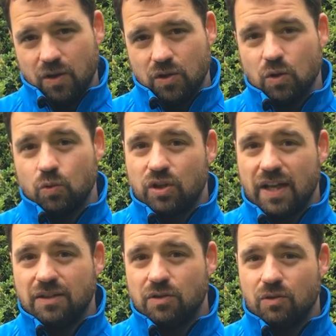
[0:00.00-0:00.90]
So to
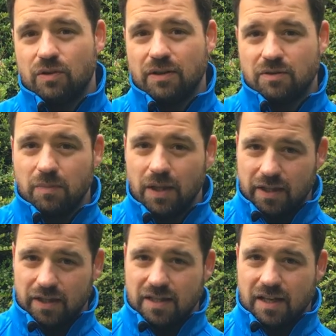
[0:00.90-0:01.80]
get to 2,000
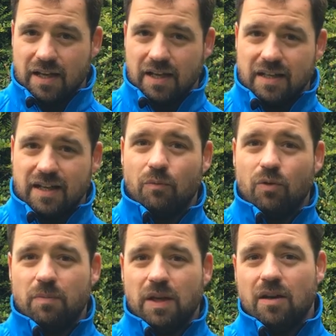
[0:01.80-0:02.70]
milkings, that
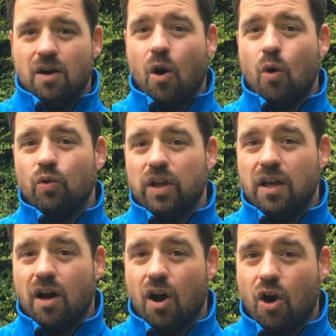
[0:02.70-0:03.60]
would mean only
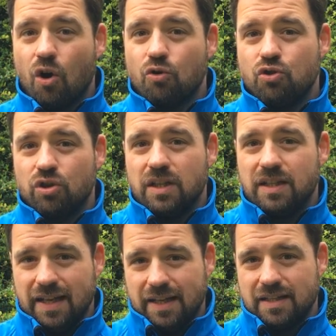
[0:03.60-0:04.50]
100
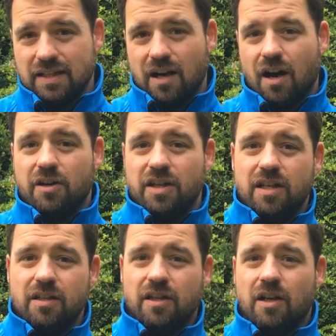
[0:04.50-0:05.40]
days are
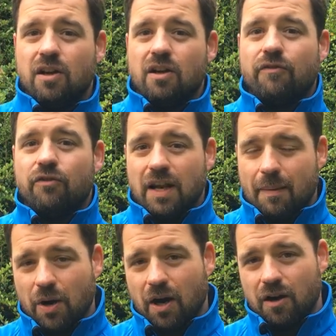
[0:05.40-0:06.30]
needed for
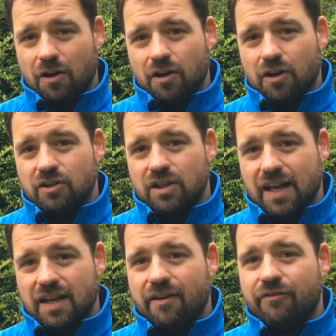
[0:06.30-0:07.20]
that parlour to
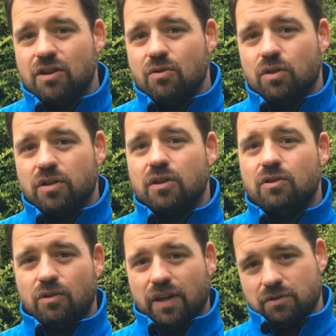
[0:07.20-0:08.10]
get every unit
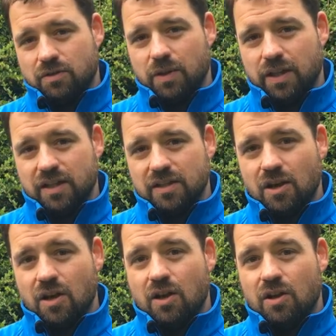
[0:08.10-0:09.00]
2,000 milkings.
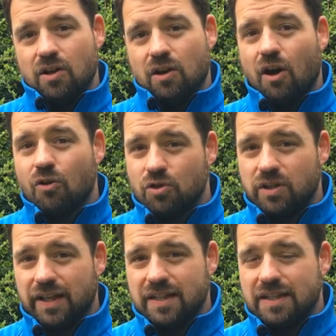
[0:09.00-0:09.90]
100
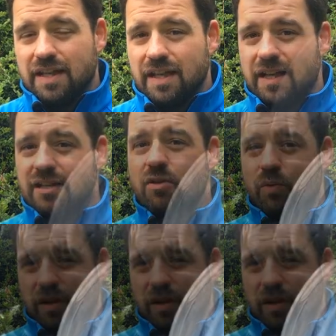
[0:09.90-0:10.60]
days is only